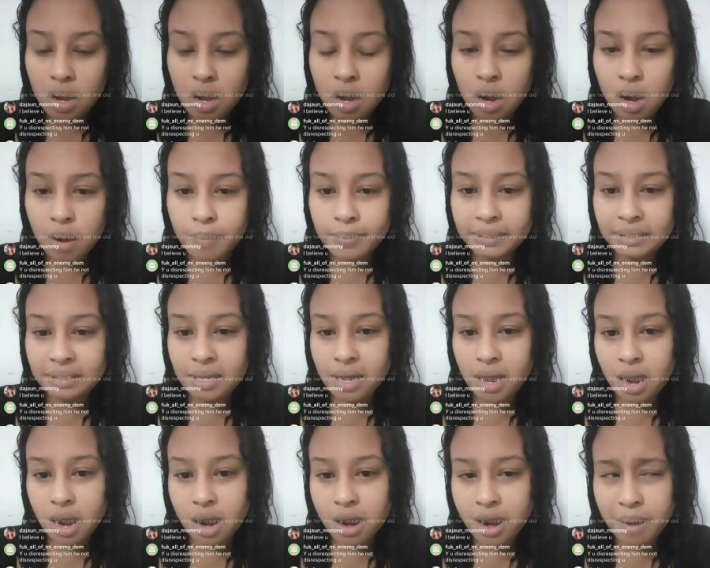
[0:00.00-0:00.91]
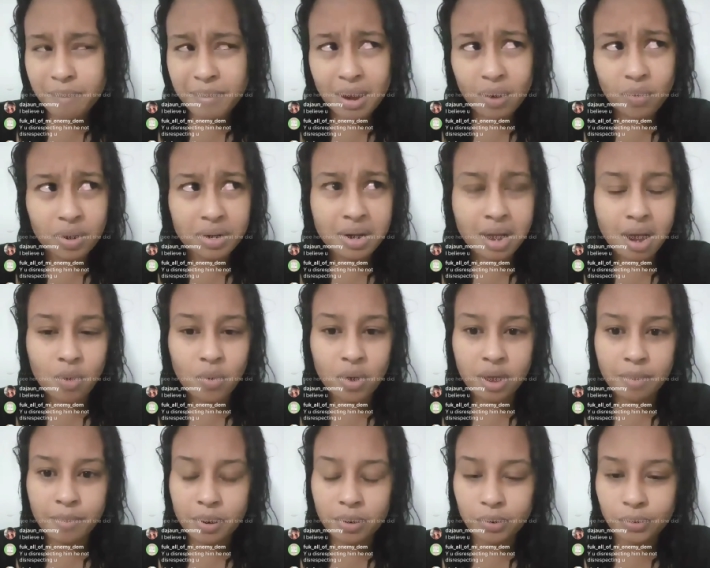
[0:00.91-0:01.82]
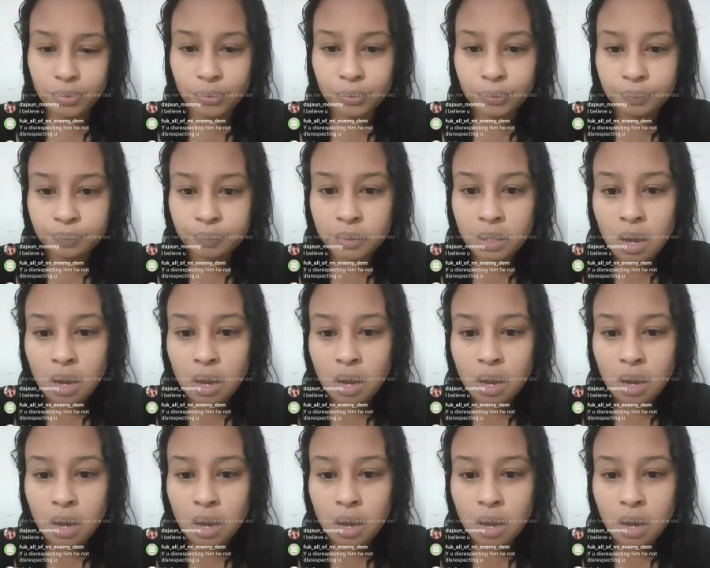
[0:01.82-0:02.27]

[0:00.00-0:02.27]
And I say, alright, me, I wonder what I'm gonna do.